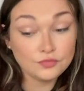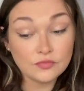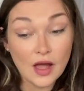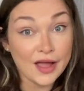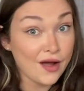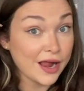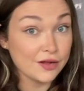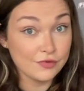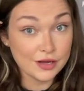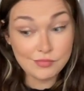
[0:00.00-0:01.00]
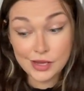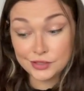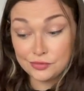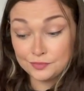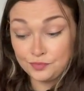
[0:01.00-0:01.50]
I highly
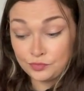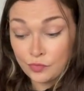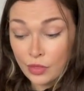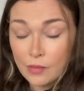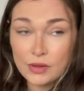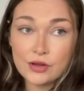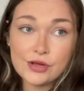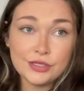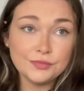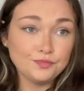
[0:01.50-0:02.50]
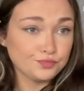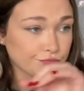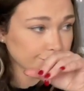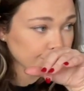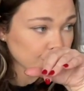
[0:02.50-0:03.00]
recommend. Because,
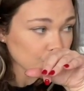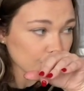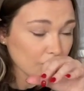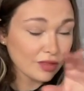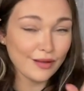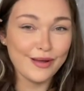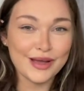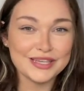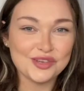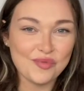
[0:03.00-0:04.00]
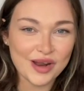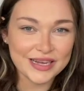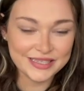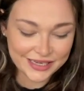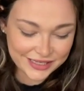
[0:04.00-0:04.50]
okay, so what I
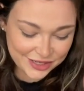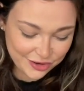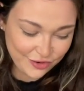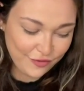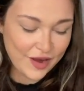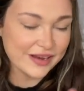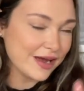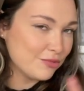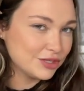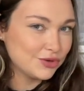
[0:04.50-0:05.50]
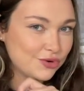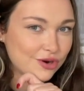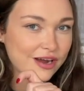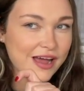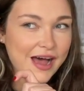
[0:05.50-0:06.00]
did to find out what to
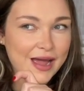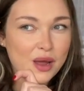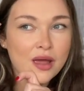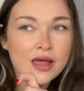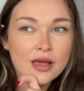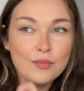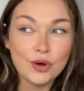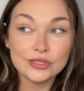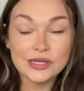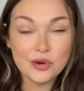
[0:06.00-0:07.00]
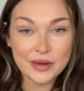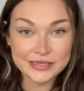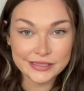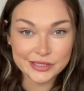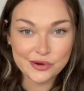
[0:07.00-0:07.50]
order, I posted on my
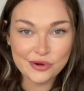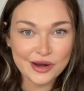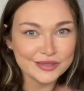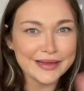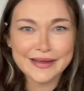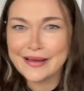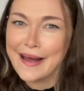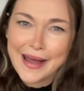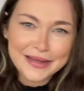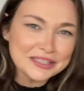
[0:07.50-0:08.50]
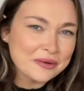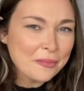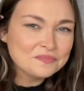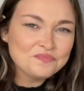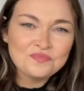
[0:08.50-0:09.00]
Discord. I was like, guys,
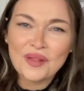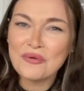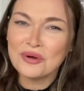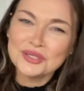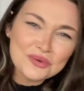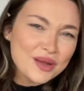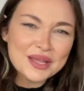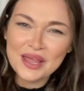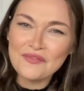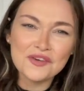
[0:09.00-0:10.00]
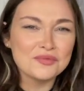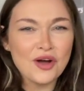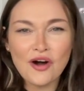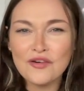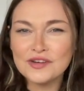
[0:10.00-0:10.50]
what do I get from
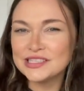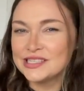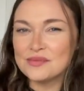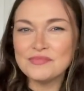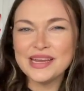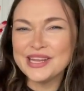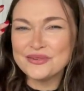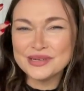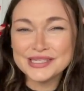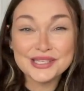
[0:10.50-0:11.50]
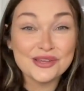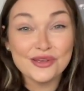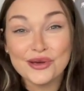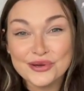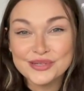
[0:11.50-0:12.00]
Culver's? The menu is
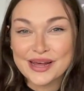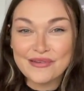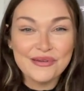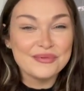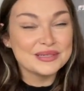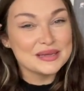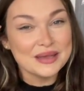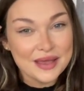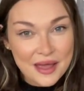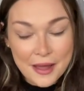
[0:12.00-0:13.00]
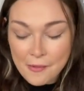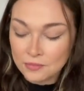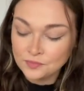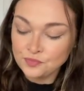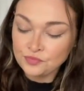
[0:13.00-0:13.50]
huge. I don't know what to get.